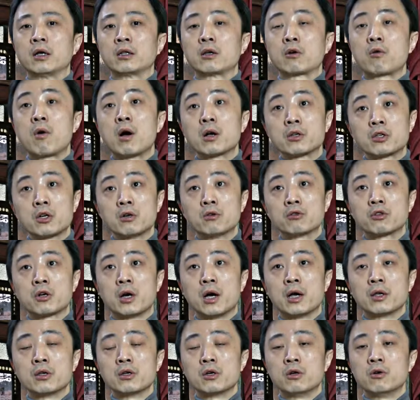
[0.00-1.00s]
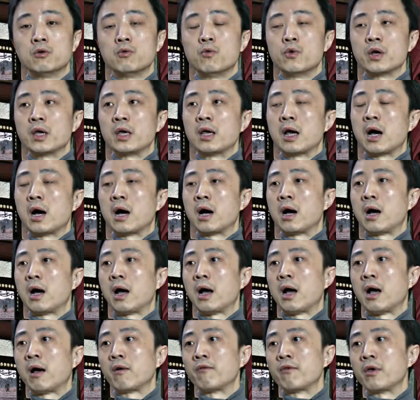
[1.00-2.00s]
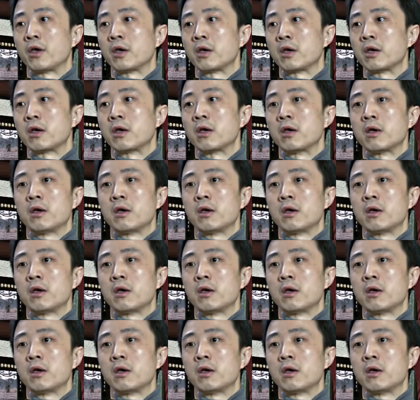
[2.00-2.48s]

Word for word: At the Guangzhou Triennial, we are having